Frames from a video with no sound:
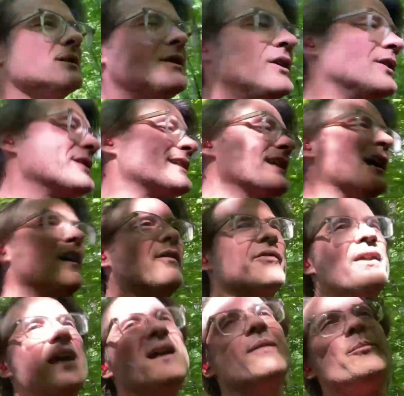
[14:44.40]
herself,
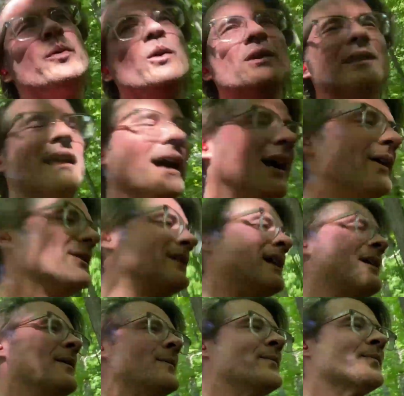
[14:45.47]
they pulled out,
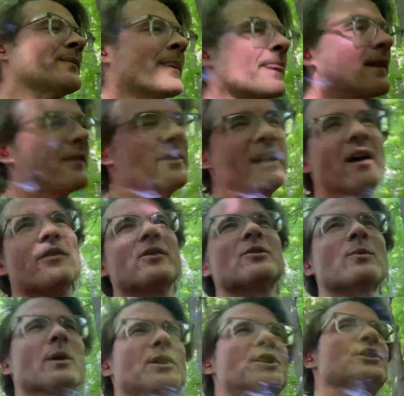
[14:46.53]
the others
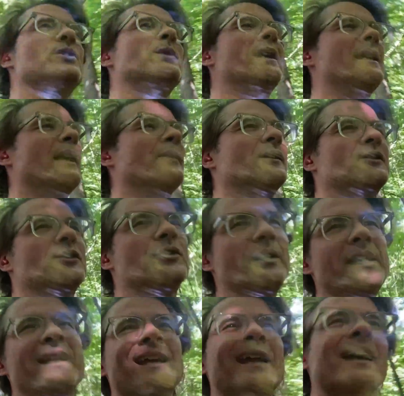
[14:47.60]
were shooting at the
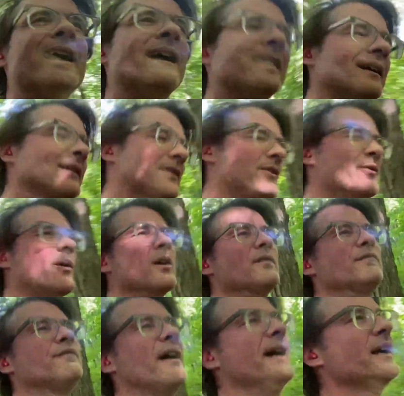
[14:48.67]
tree, throwing
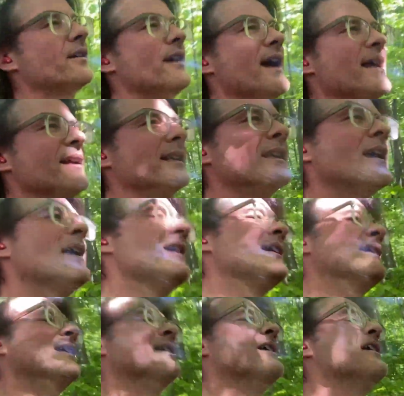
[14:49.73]
fire at it.
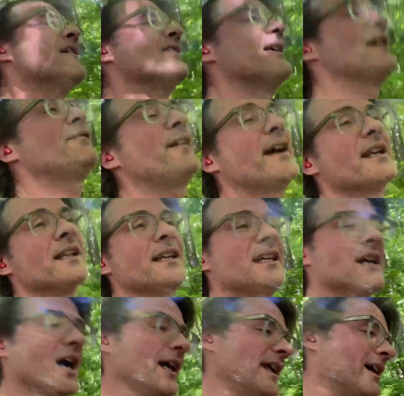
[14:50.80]
They finally
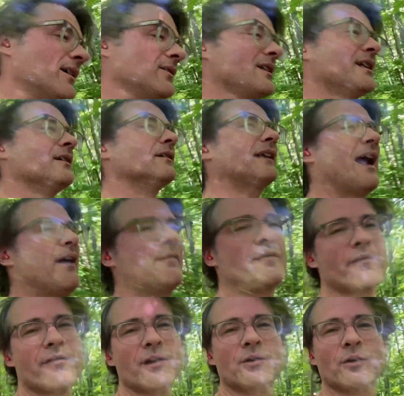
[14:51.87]
got out, killed half
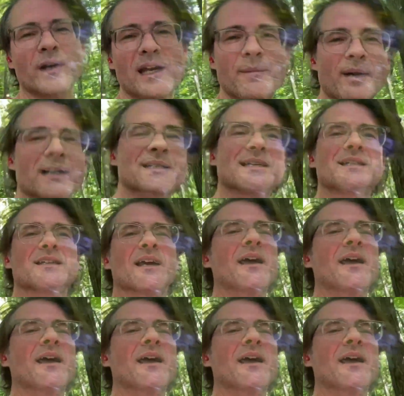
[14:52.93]
of the tree, because it's